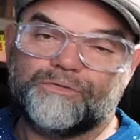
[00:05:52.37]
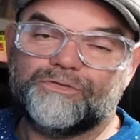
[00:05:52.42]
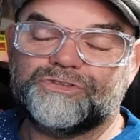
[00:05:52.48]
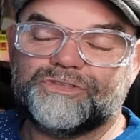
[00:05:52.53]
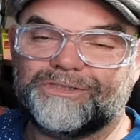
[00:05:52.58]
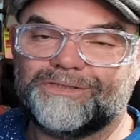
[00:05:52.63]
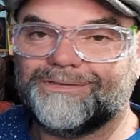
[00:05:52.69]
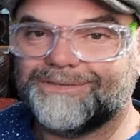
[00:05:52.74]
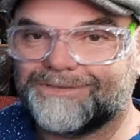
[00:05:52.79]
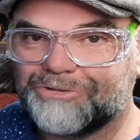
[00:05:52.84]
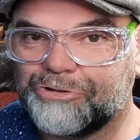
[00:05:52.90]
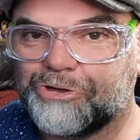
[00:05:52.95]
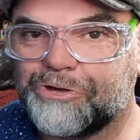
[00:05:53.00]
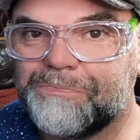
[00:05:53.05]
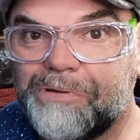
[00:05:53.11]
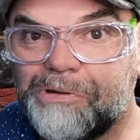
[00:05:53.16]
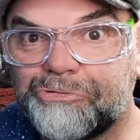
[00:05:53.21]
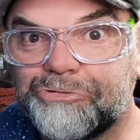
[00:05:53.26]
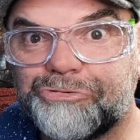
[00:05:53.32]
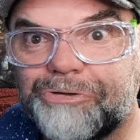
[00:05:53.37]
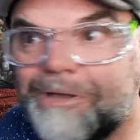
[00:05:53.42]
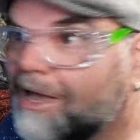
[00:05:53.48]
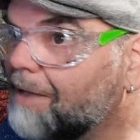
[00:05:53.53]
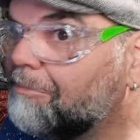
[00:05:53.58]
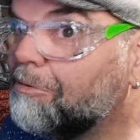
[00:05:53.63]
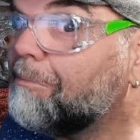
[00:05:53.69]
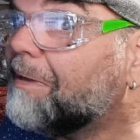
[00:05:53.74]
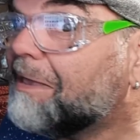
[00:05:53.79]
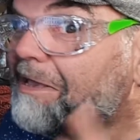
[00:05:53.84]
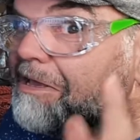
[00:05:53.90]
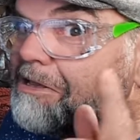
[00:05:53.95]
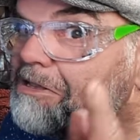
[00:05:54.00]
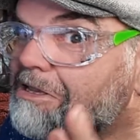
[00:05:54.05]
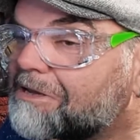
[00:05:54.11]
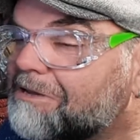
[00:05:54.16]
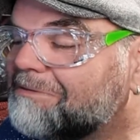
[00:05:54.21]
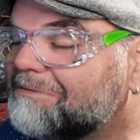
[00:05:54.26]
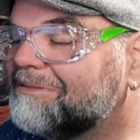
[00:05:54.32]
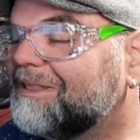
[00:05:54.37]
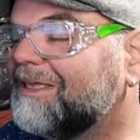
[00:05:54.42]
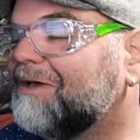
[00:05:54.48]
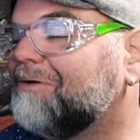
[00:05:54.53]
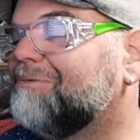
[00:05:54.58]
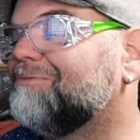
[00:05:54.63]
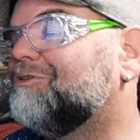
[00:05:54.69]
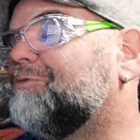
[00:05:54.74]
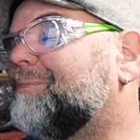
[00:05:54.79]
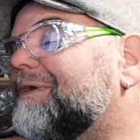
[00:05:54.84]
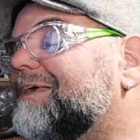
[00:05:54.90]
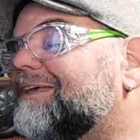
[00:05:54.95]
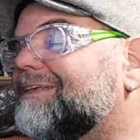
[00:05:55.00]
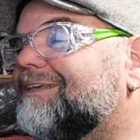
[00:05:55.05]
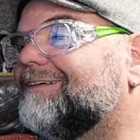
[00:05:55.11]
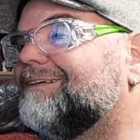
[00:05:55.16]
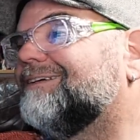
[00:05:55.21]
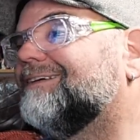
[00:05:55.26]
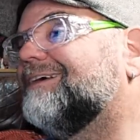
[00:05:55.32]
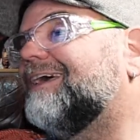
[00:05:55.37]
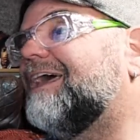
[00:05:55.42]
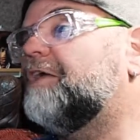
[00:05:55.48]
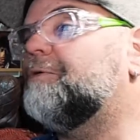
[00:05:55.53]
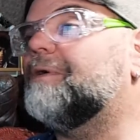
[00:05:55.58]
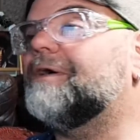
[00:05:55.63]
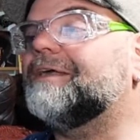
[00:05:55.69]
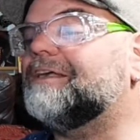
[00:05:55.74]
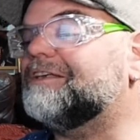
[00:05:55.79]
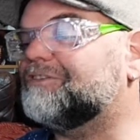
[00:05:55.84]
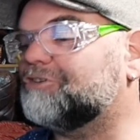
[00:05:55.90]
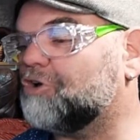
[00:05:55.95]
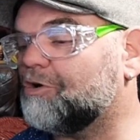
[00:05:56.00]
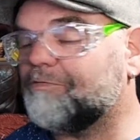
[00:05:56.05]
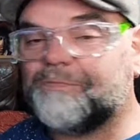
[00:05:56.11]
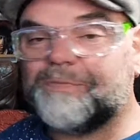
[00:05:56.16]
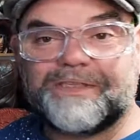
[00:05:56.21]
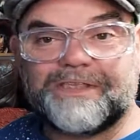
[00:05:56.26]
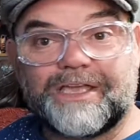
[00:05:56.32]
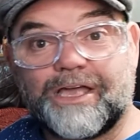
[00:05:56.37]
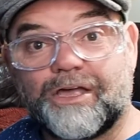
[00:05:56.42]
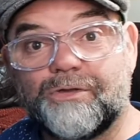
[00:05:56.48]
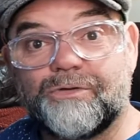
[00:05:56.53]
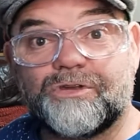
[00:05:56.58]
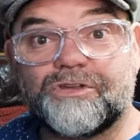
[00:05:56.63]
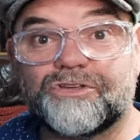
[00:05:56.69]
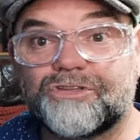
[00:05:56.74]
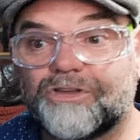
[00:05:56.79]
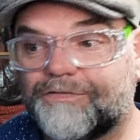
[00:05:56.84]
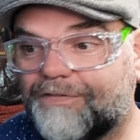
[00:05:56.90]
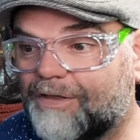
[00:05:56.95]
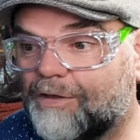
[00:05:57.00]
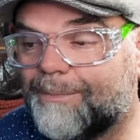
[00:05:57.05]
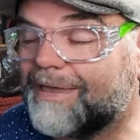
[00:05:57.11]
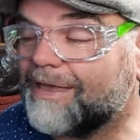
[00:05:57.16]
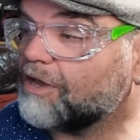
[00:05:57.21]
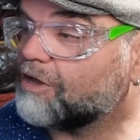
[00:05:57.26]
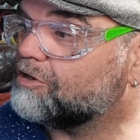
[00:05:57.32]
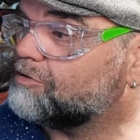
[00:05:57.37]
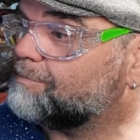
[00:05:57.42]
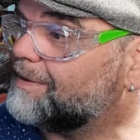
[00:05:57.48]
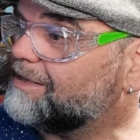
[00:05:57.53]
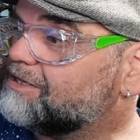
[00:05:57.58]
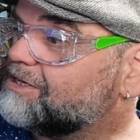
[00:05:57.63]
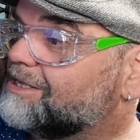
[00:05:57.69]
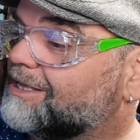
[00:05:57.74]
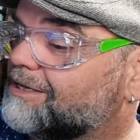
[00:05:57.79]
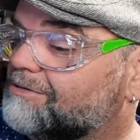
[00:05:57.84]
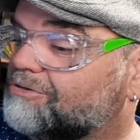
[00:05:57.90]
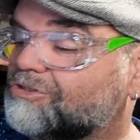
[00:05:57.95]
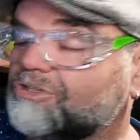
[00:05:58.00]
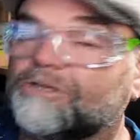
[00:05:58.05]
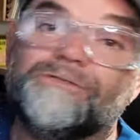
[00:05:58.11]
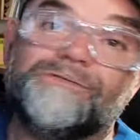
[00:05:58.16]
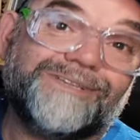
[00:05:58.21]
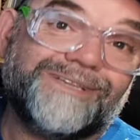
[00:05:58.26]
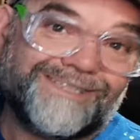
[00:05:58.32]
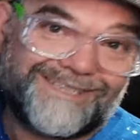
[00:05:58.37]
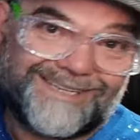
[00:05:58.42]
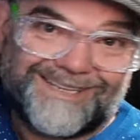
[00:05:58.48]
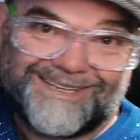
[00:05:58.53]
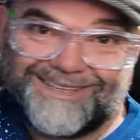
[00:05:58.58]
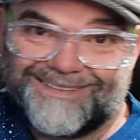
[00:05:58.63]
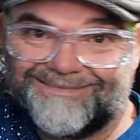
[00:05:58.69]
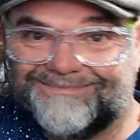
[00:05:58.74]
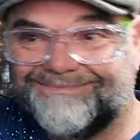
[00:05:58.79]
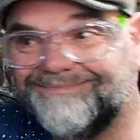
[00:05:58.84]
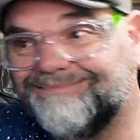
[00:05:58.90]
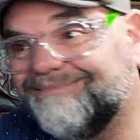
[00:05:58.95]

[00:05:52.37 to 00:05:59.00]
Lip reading: Obviously, it's not compulsory. I'm not making it. No, I'm not making it. Anyway, it's time for me to go because I think I better go to bed. You know, so ta-ta.